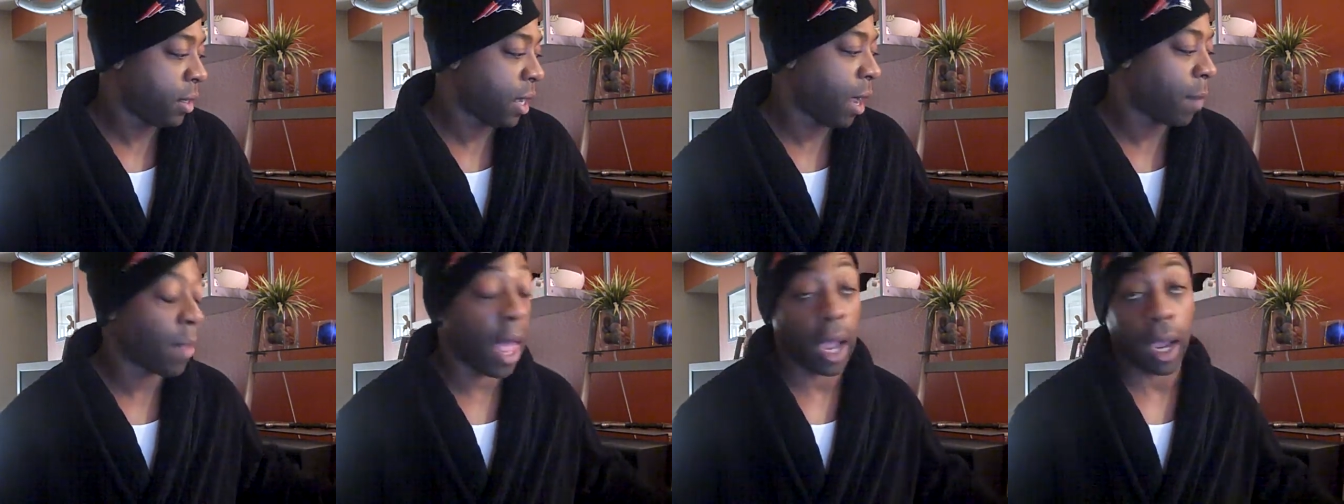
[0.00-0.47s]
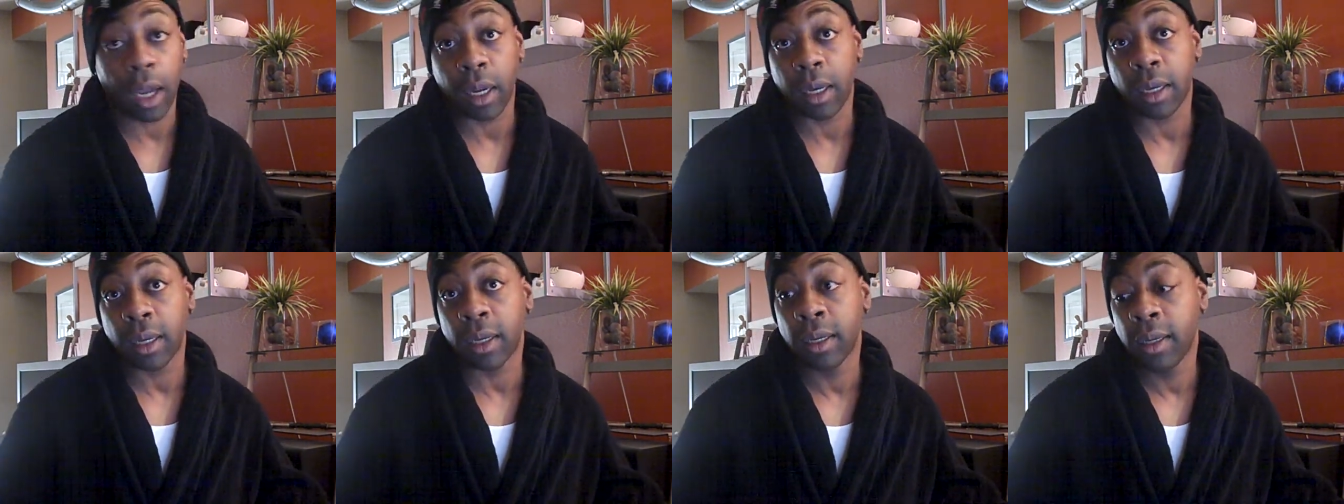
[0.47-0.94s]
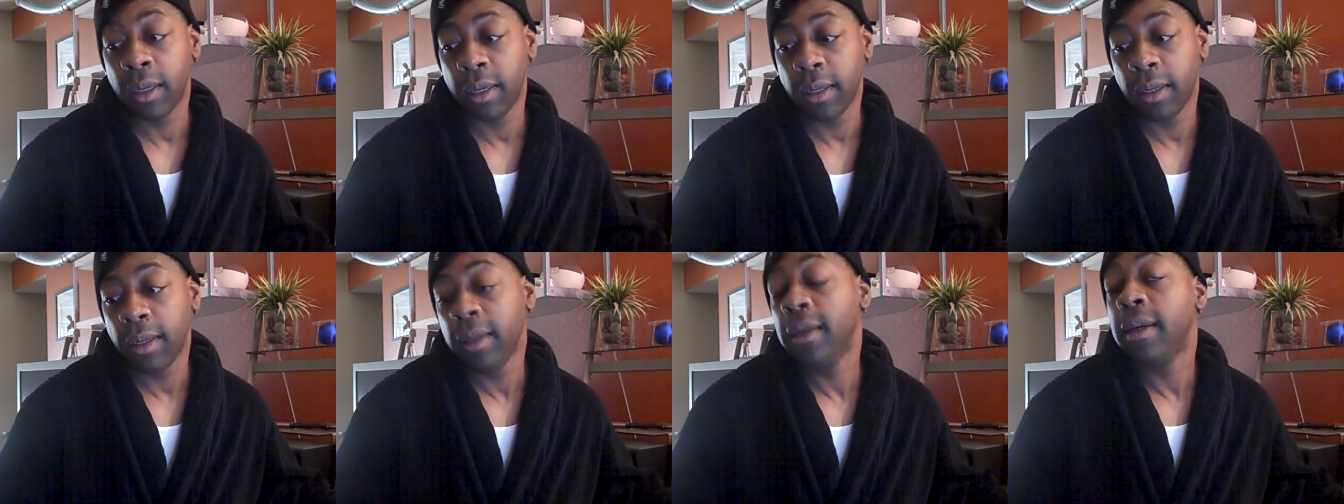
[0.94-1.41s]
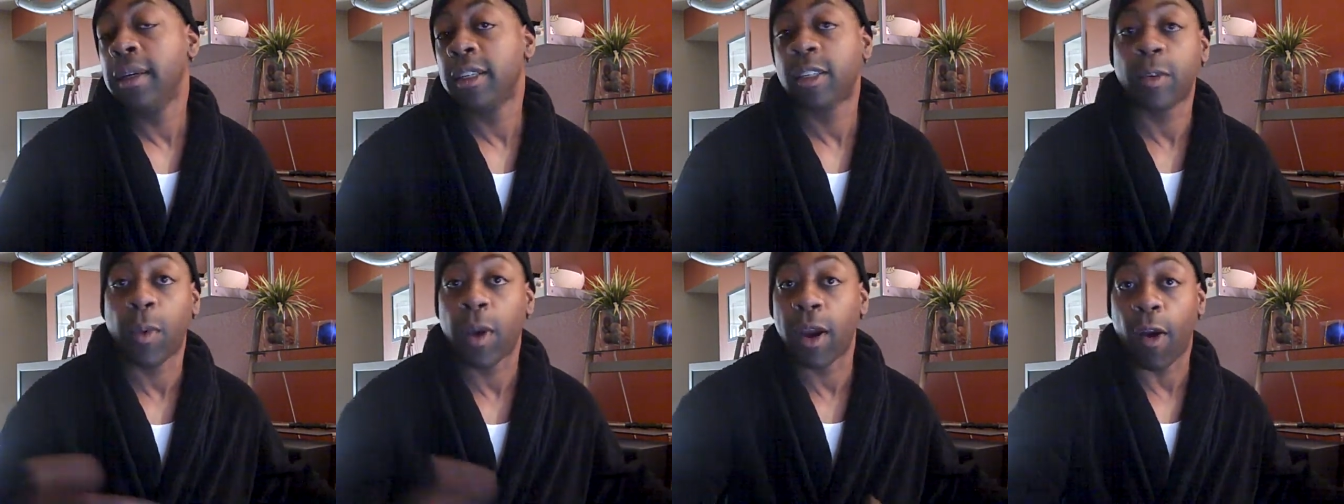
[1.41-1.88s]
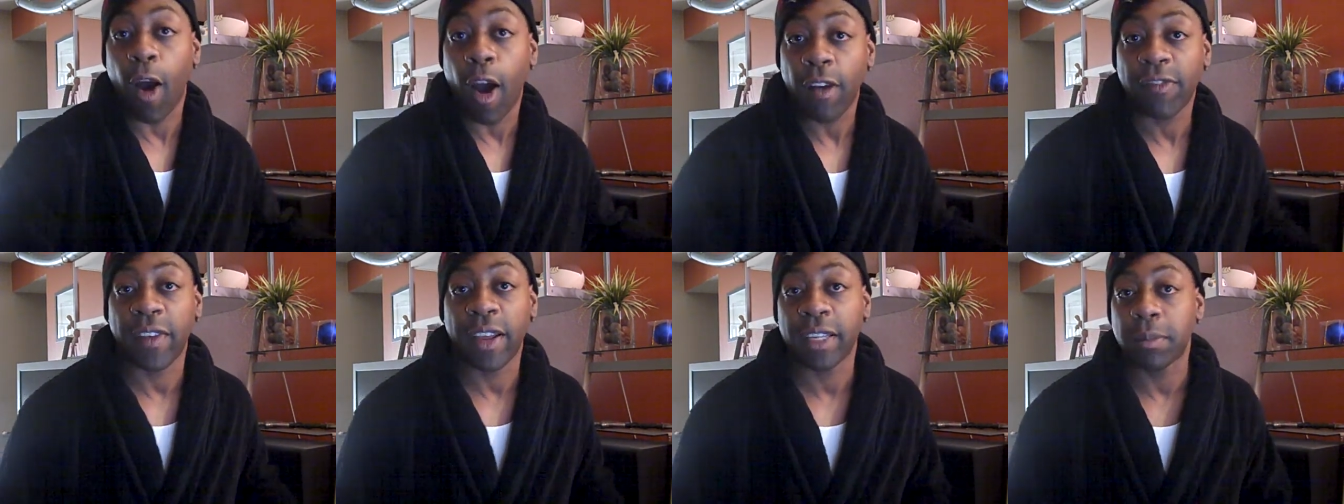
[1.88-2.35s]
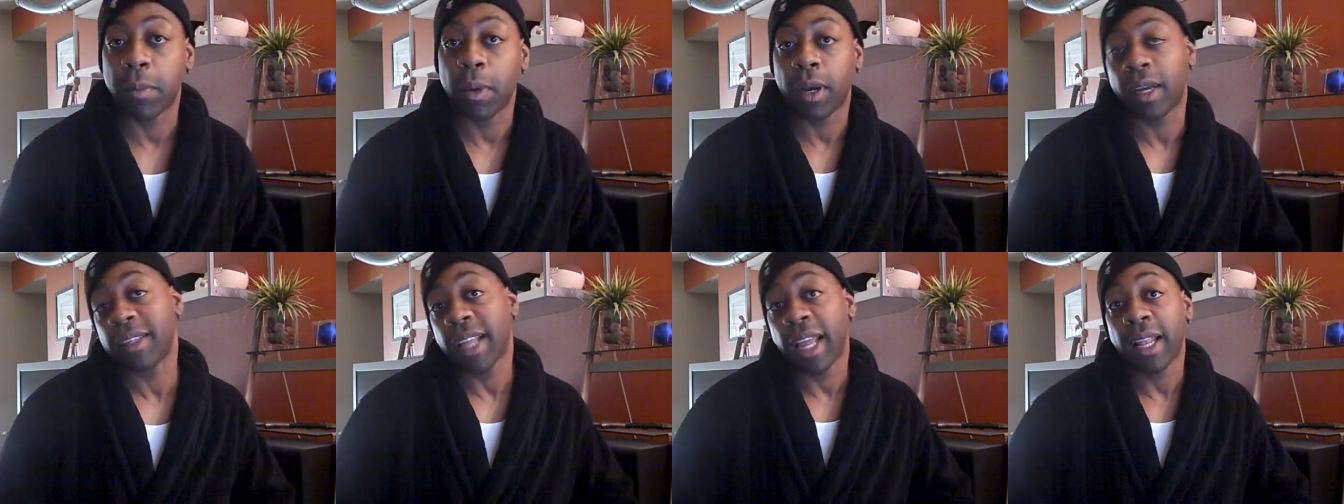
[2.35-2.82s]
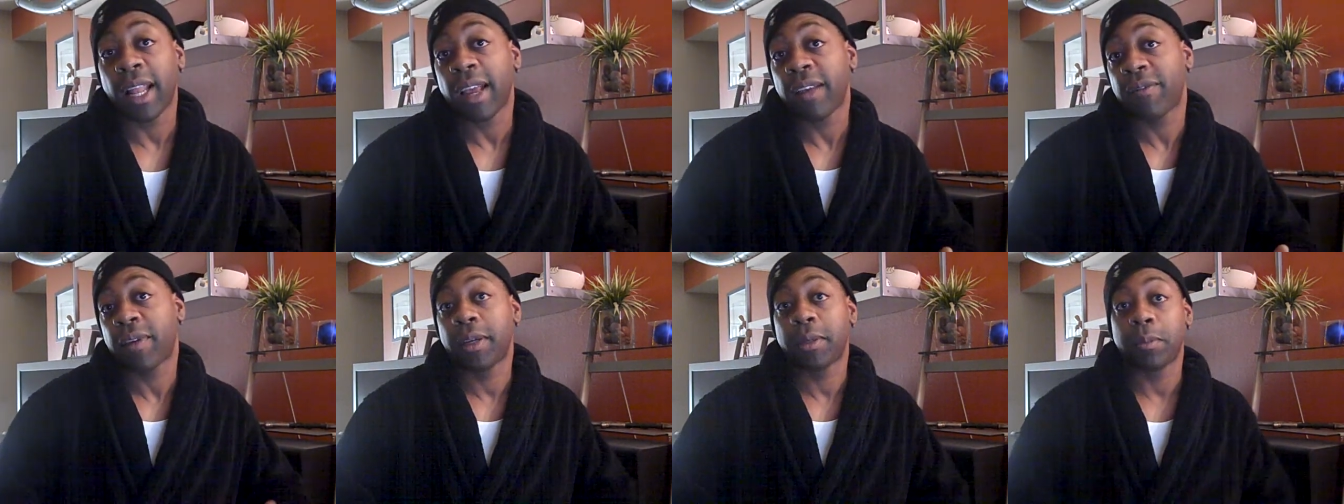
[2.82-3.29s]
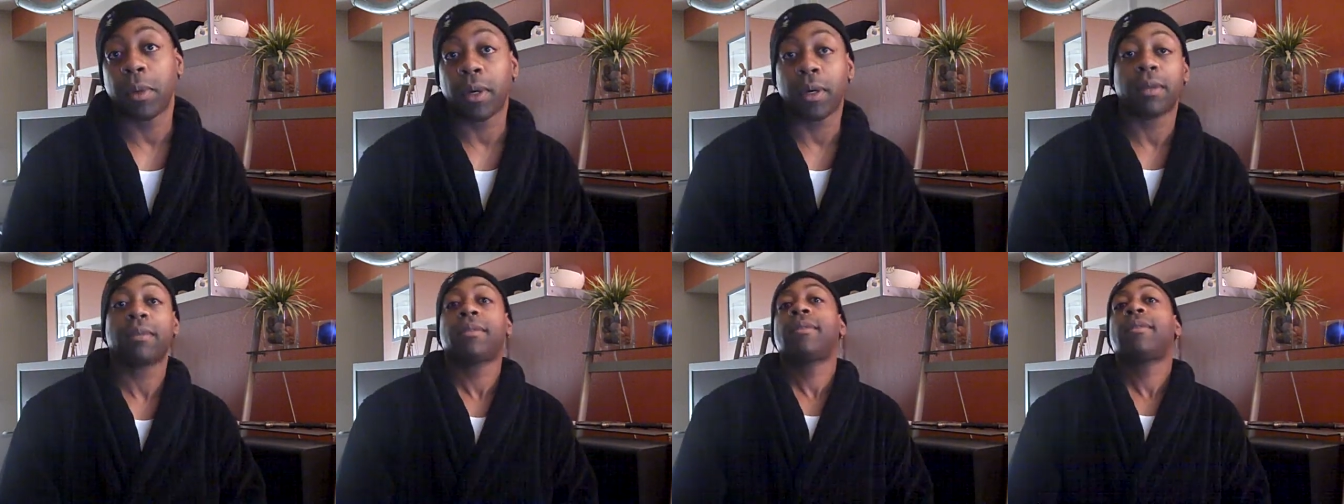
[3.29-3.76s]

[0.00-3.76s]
I'm not gonna swear off Facebook because I like Facebook.